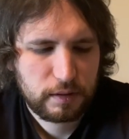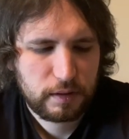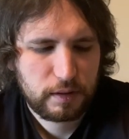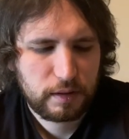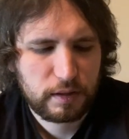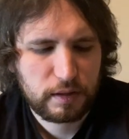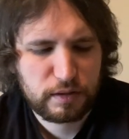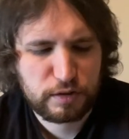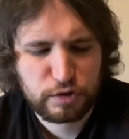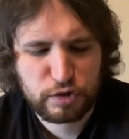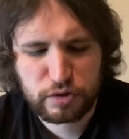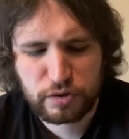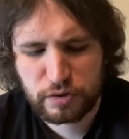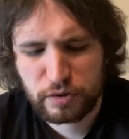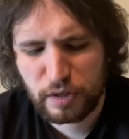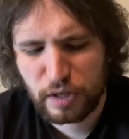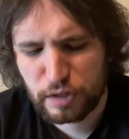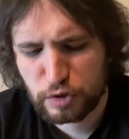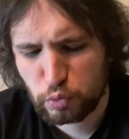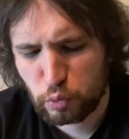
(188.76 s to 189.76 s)
And this
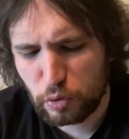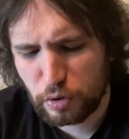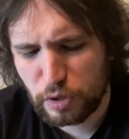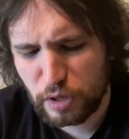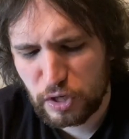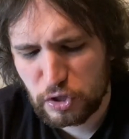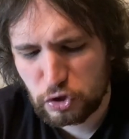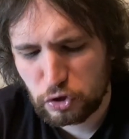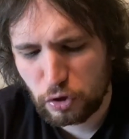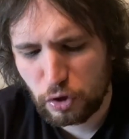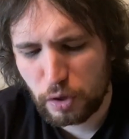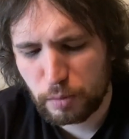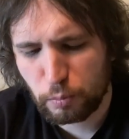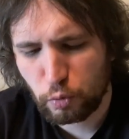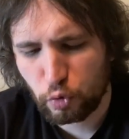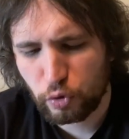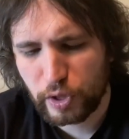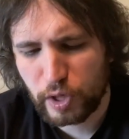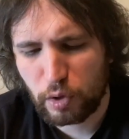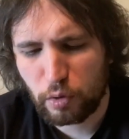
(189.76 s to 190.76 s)
next one has a lot
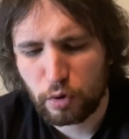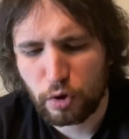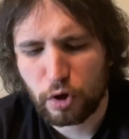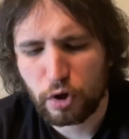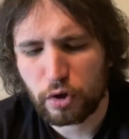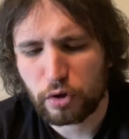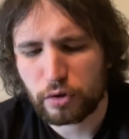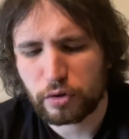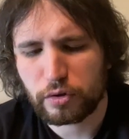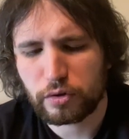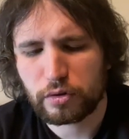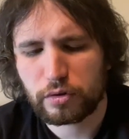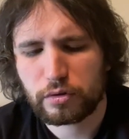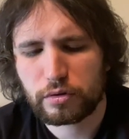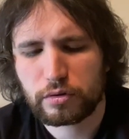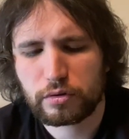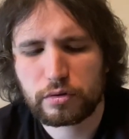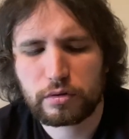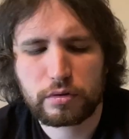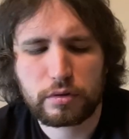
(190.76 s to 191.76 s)
more going on
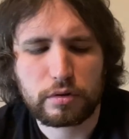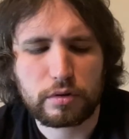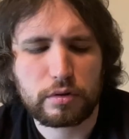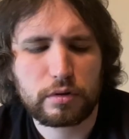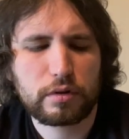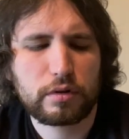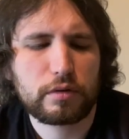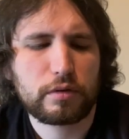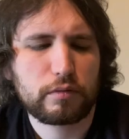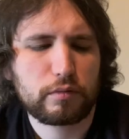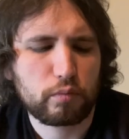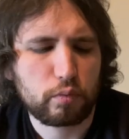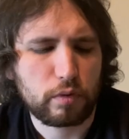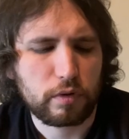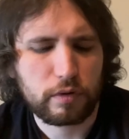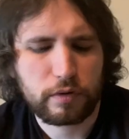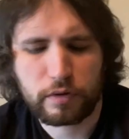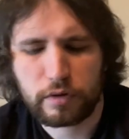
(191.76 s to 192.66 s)
with